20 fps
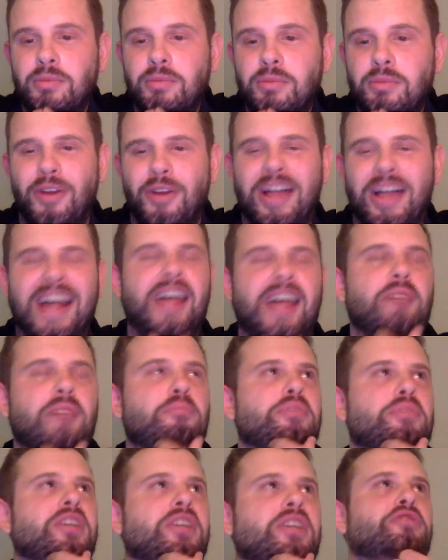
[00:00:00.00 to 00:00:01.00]
Oh, that
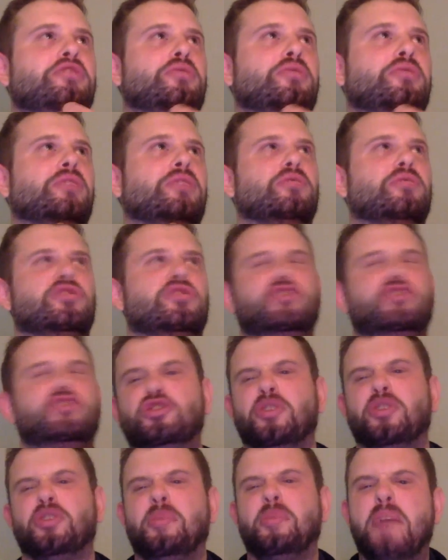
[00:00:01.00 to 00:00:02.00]
Embiid tweet was
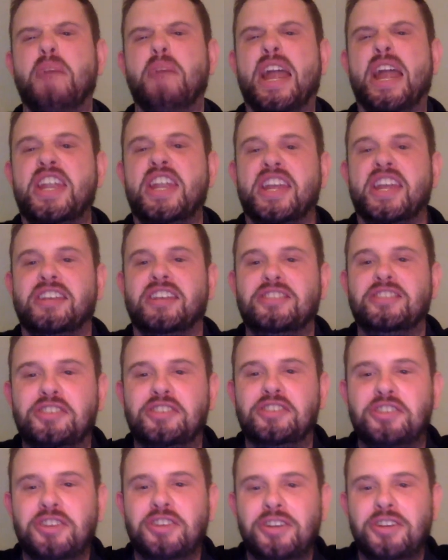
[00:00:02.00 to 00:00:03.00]

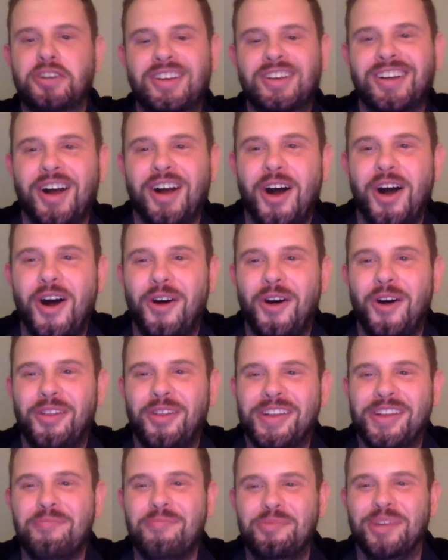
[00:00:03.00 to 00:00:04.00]
tremendous. Oh, the
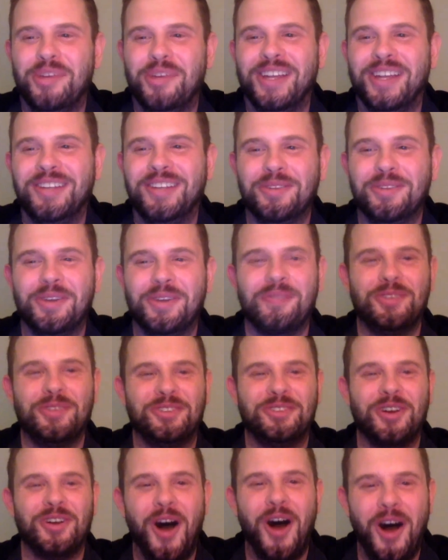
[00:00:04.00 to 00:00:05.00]
Embiid tweet was
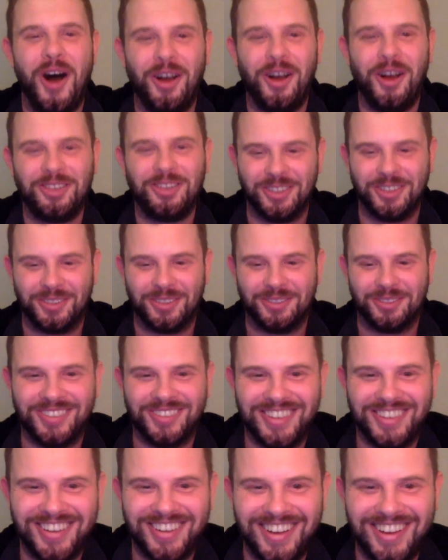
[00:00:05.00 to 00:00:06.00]
awesome.
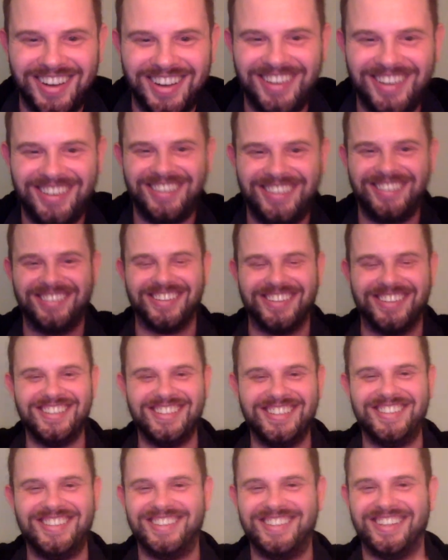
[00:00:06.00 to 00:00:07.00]
Oh,
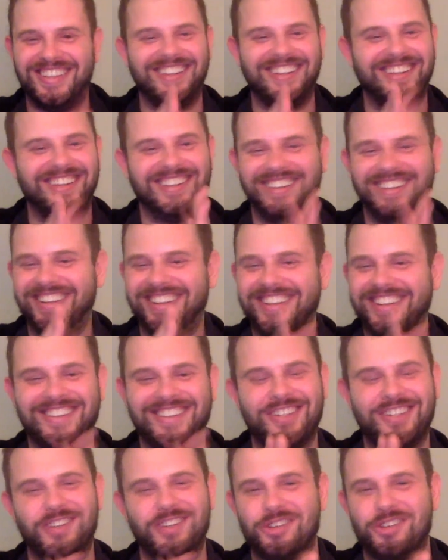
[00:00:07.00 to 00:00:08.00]
he's
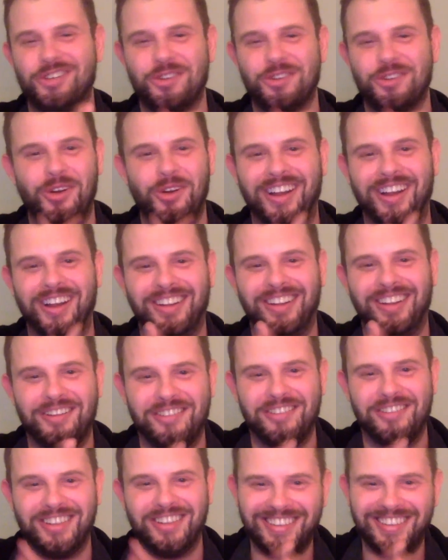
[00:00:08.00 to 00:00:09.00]
such a troll, and I love
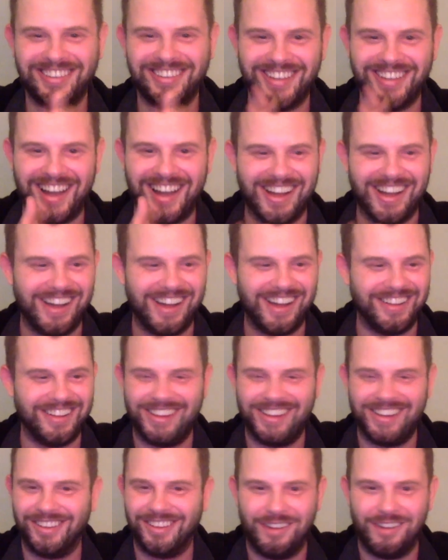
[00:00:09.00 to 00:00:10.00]
it. I
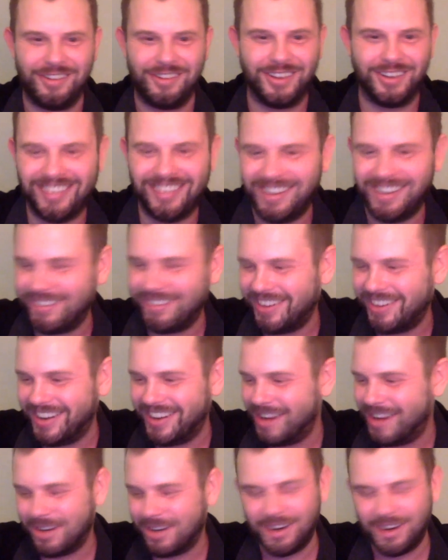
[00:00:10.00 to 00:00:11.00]
love it. I'm
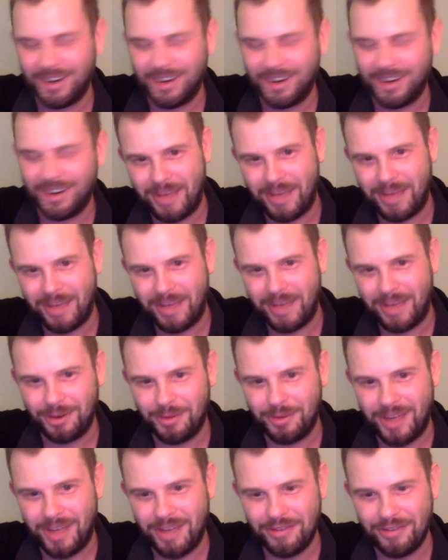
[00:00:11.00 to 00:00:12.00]
gonna go to bat for him
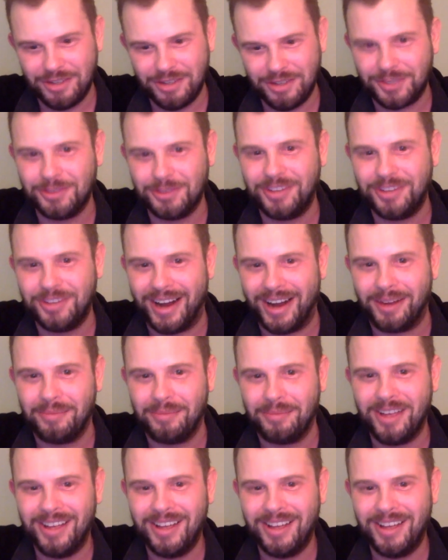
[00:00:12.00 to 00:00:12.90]
every single time.